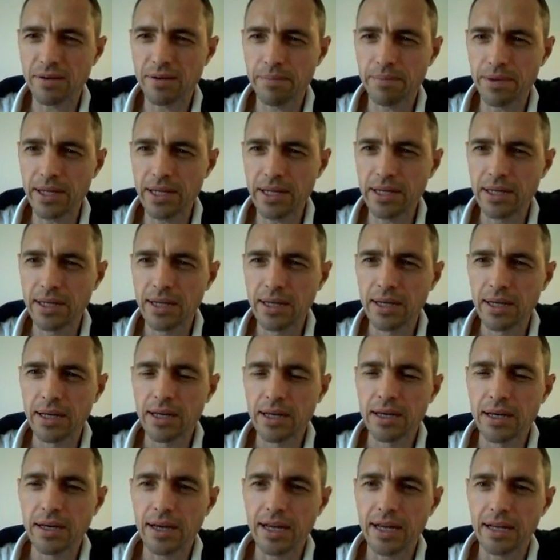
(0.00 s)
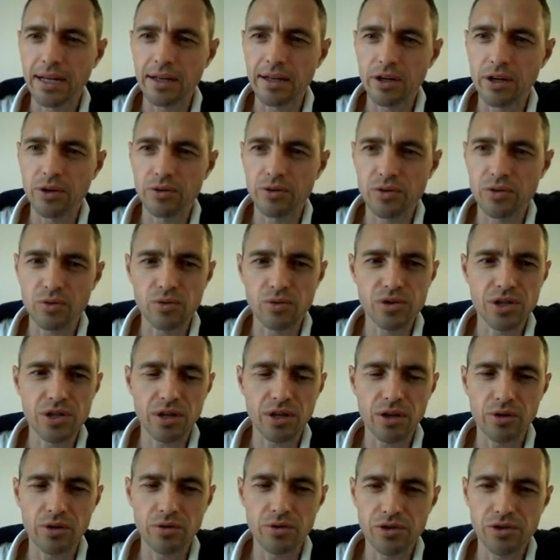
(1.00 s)
somebody who's
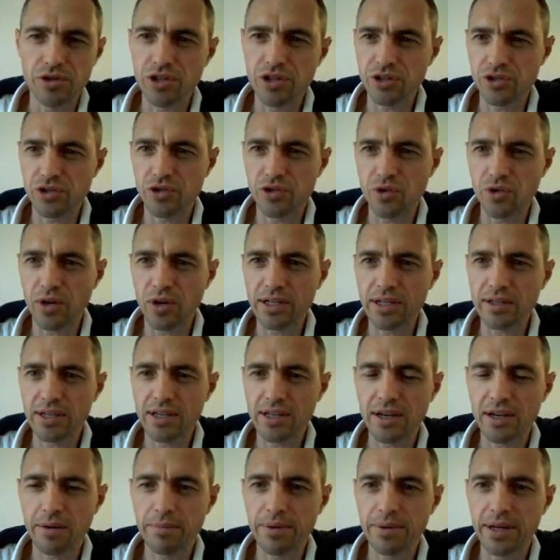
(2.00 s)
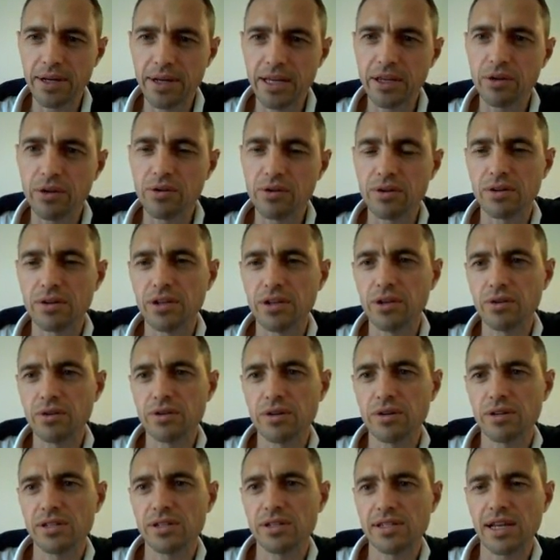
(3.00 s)
also who's just joined the company, you could you
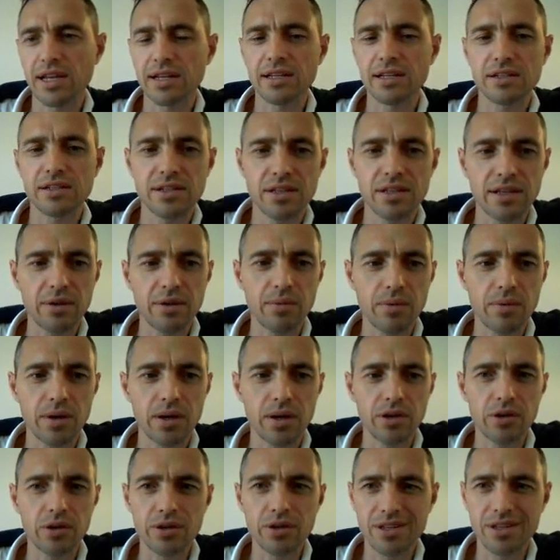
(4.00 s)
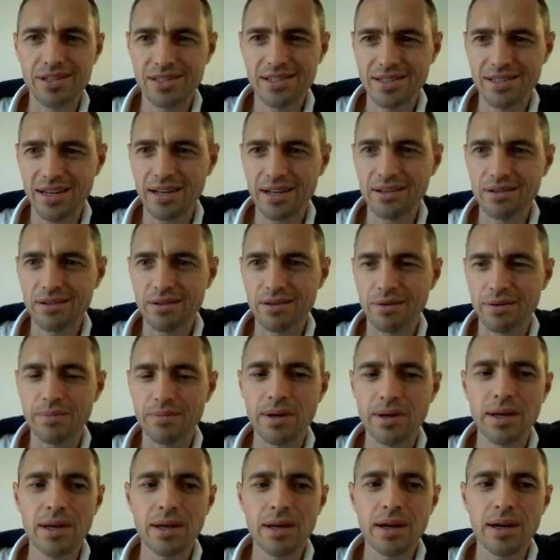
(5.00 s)
could send it to their you could send
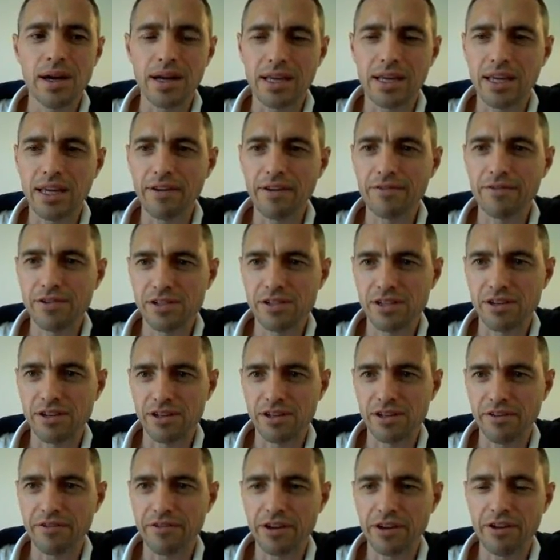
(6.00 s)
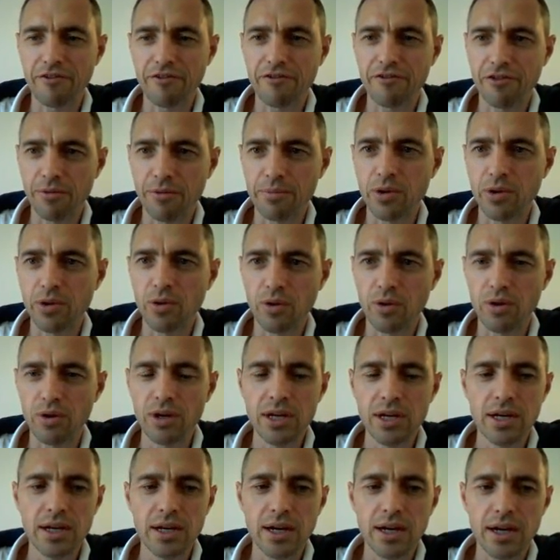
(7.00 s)
them a gift certificate from
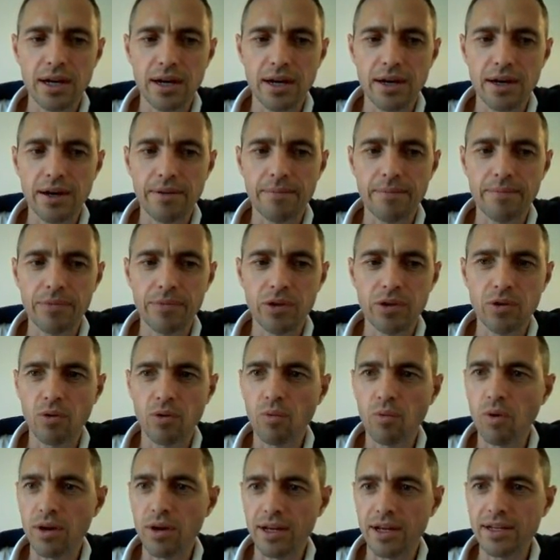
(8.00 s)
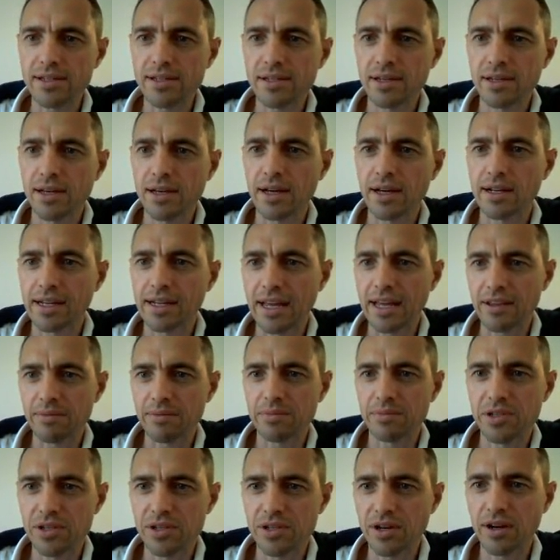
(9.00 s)
your um, your wallet and get
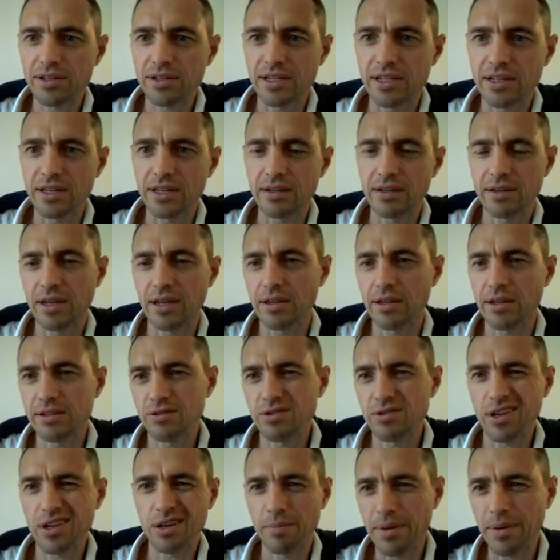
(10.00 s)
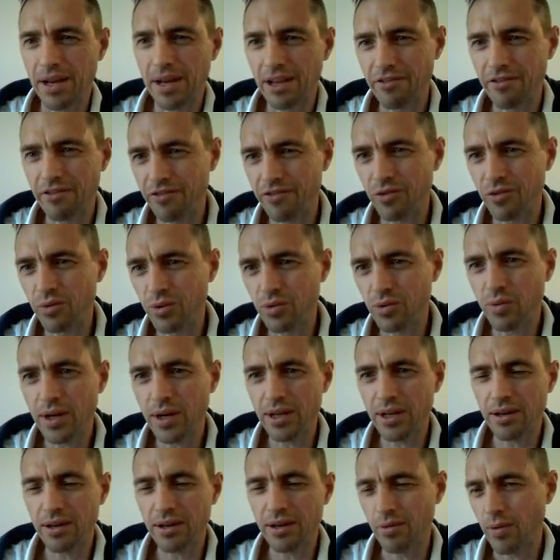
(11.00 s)
them started. It, it's like a pay it forward
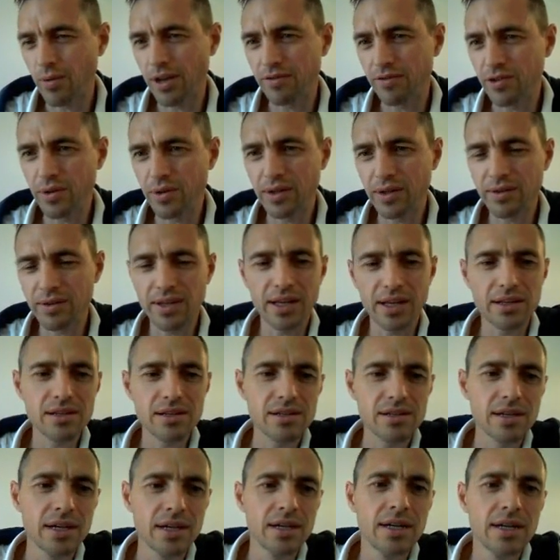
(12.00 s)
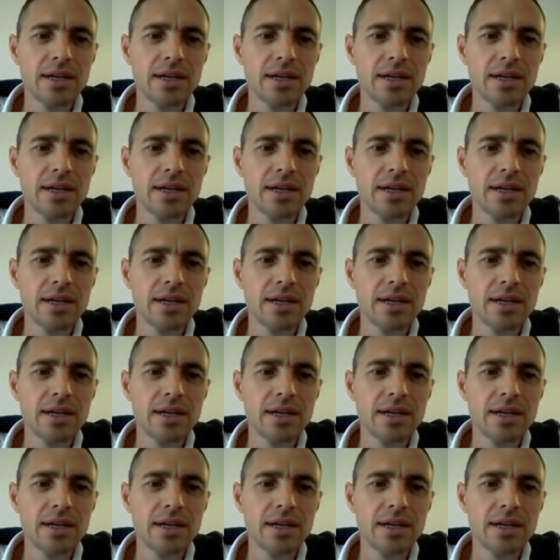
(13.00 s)
way a way of doing things.